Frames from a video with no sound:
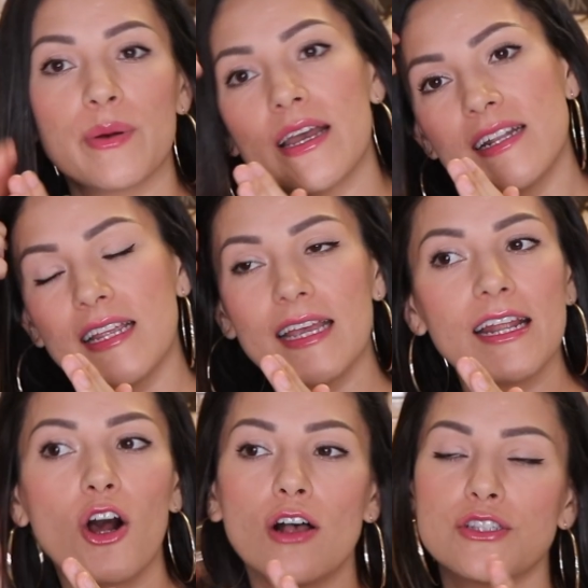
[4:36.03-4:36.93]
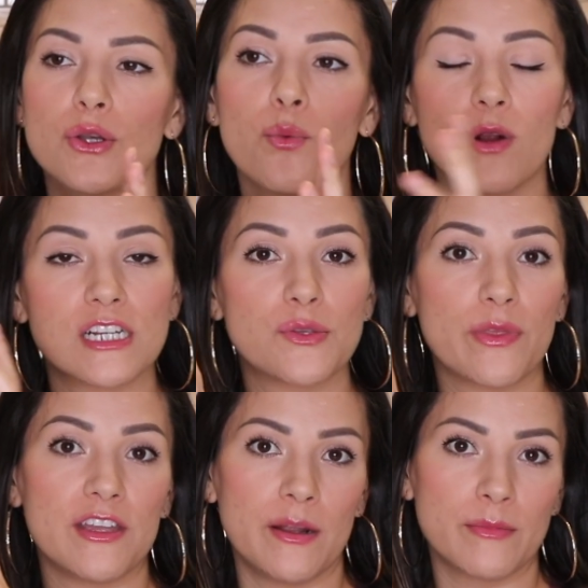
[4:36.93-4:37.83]
but it also works
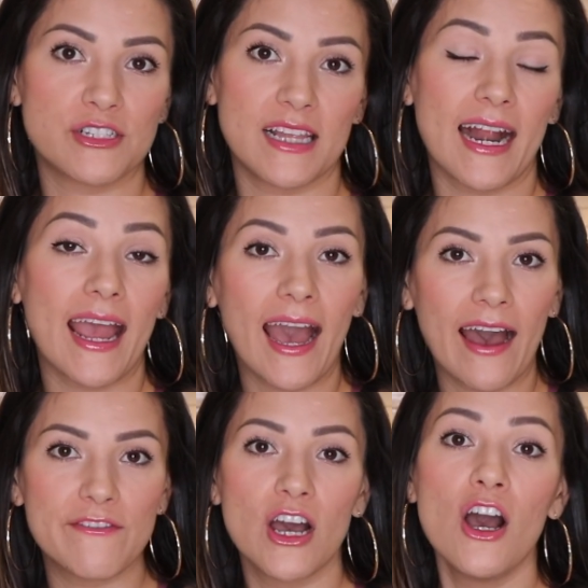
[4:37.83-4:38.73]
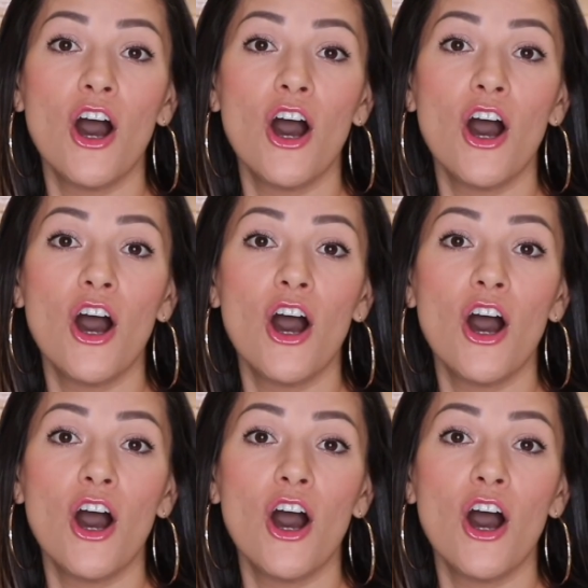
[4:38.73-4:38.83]
with the numbers that I have